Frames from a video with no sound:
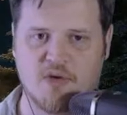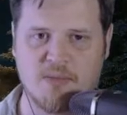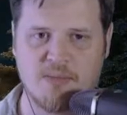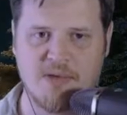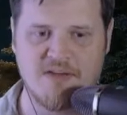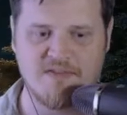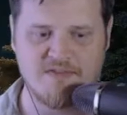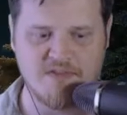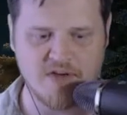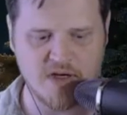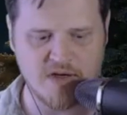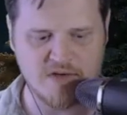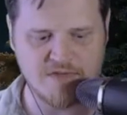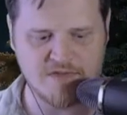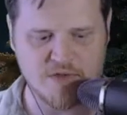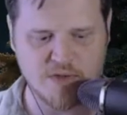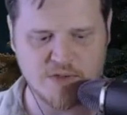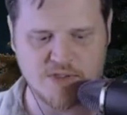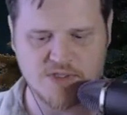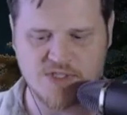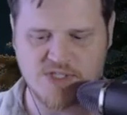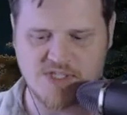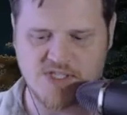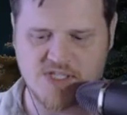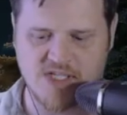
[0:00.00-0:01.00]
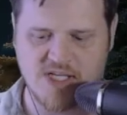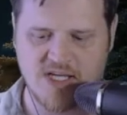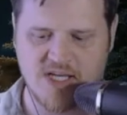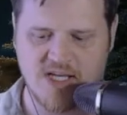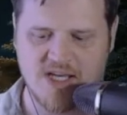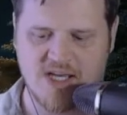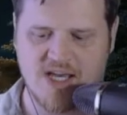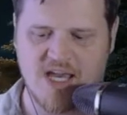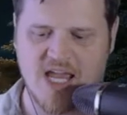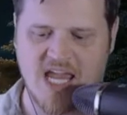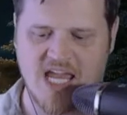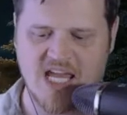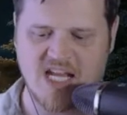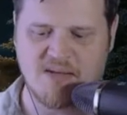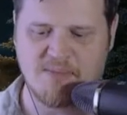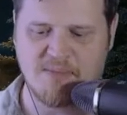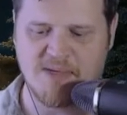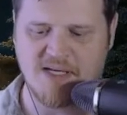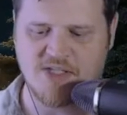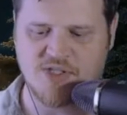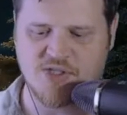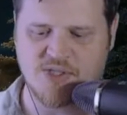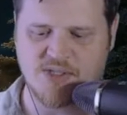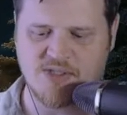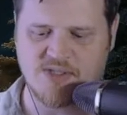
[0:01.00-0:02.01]
for my very first
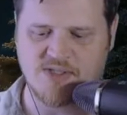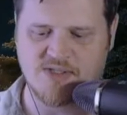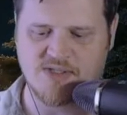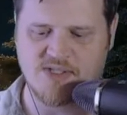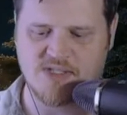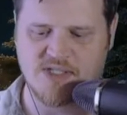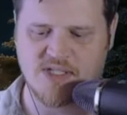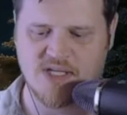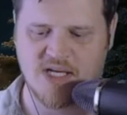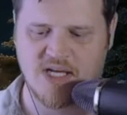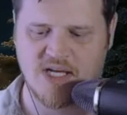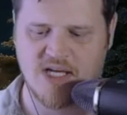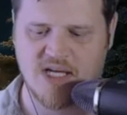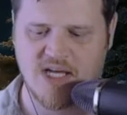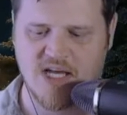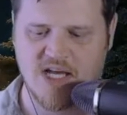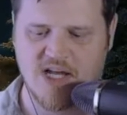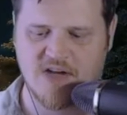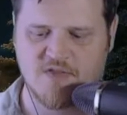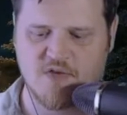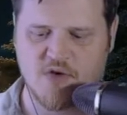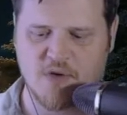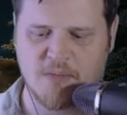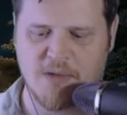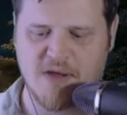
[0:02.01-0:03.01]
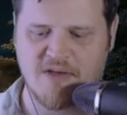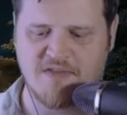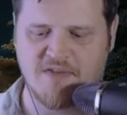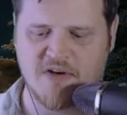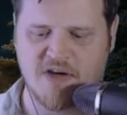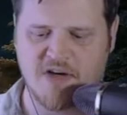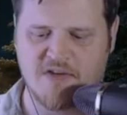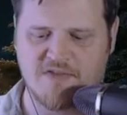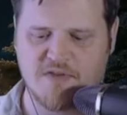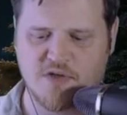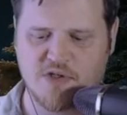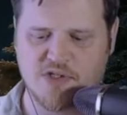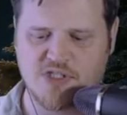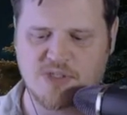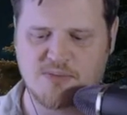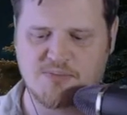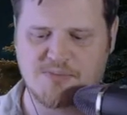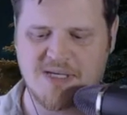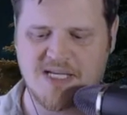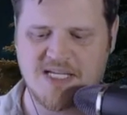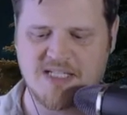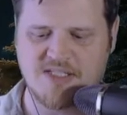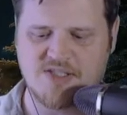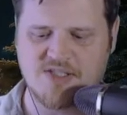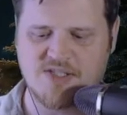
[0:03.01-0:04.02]
animations, for my very first
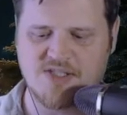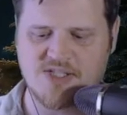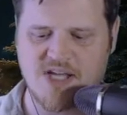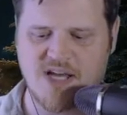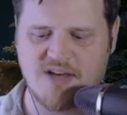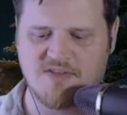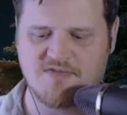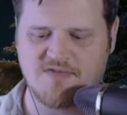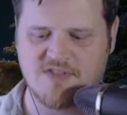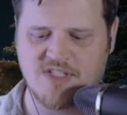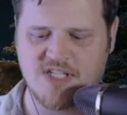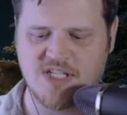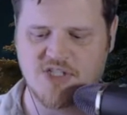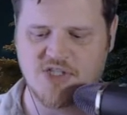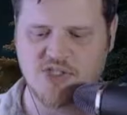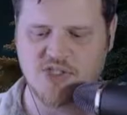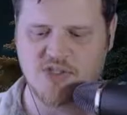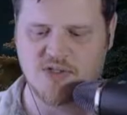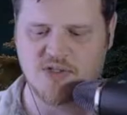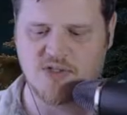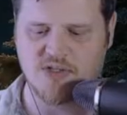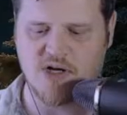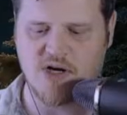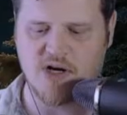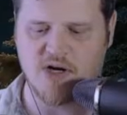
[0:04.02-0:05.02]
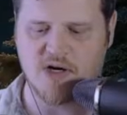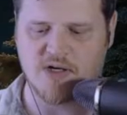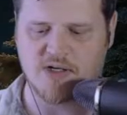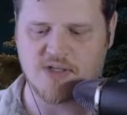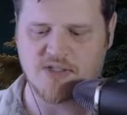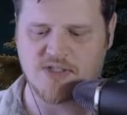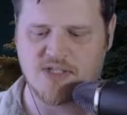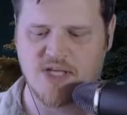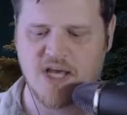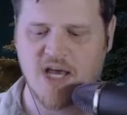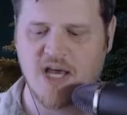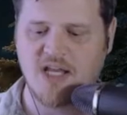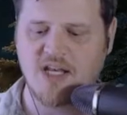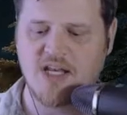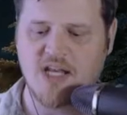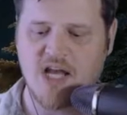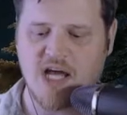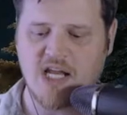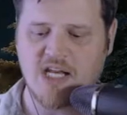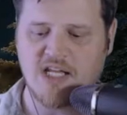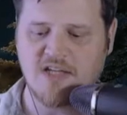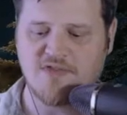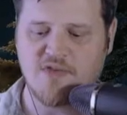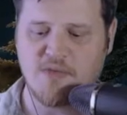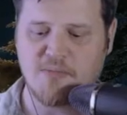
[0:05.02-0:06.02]
pieces of digital art.
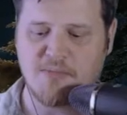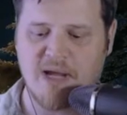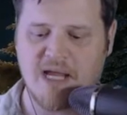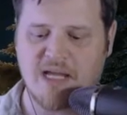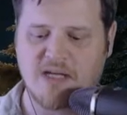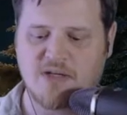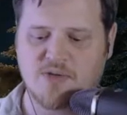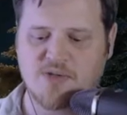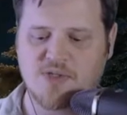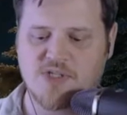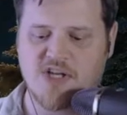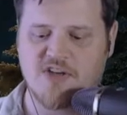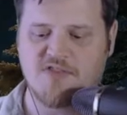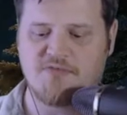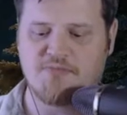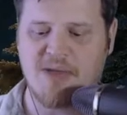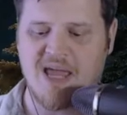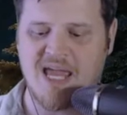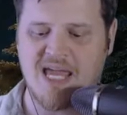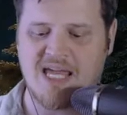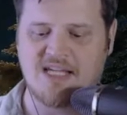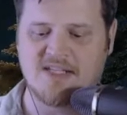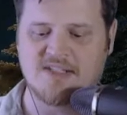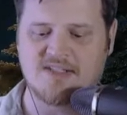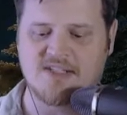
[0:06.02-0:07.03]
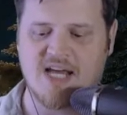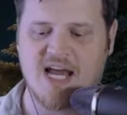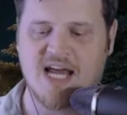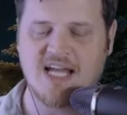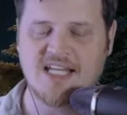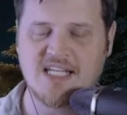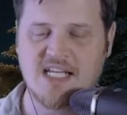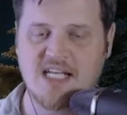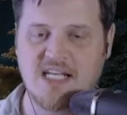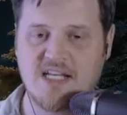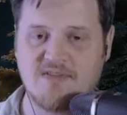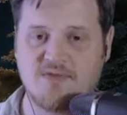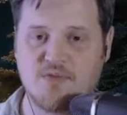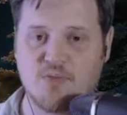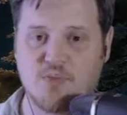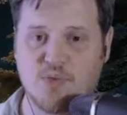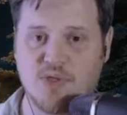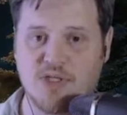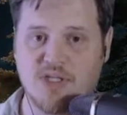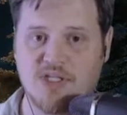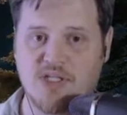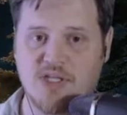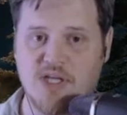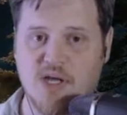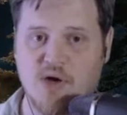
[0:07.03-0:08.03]
Not even Microsoft Paint. I didn't even
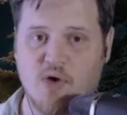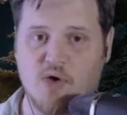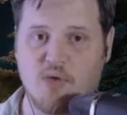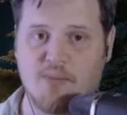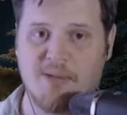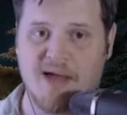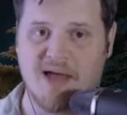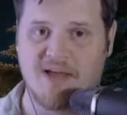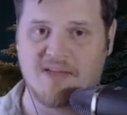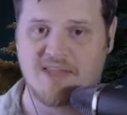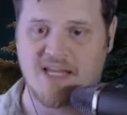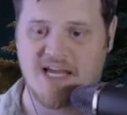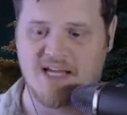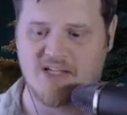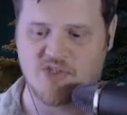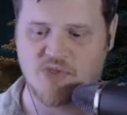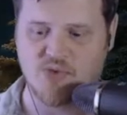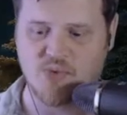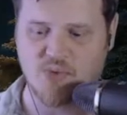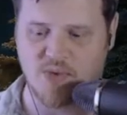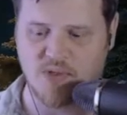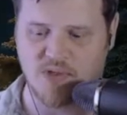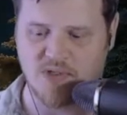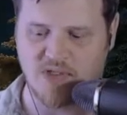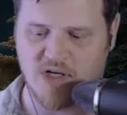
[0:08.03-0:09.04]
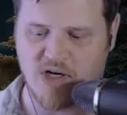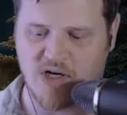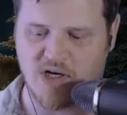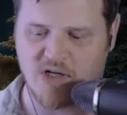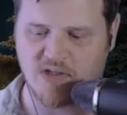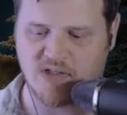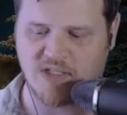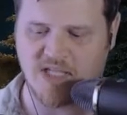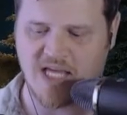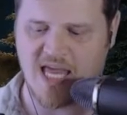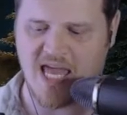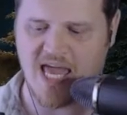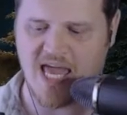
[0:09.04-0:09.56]
really know about that tool. All